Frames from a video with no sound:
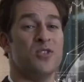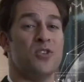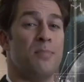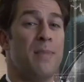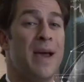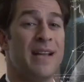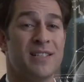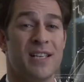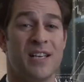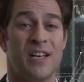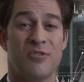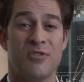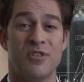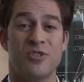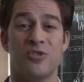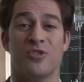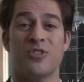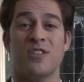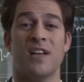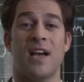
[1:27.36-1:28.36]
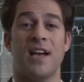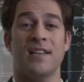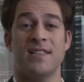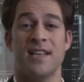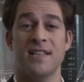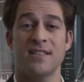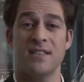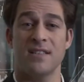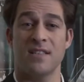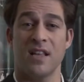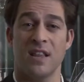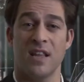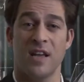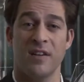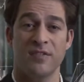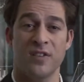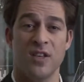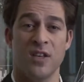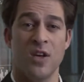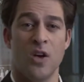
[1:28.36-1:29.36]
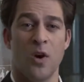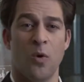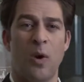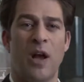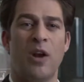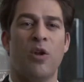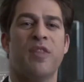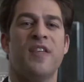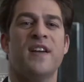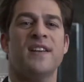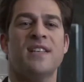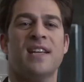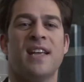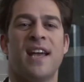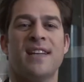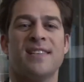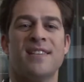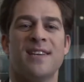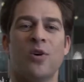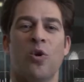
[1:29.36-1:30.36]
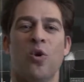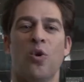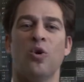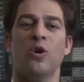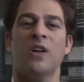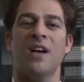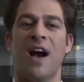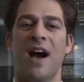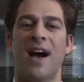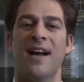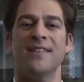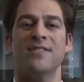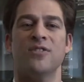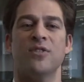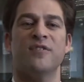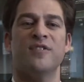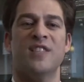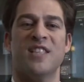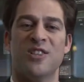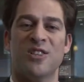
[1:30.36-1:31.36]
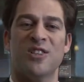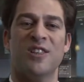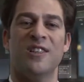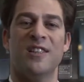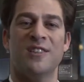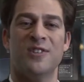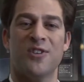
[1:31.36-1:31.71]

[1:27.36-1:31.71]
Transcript: dramatically reducing identity theft while authenticating all kinds of digital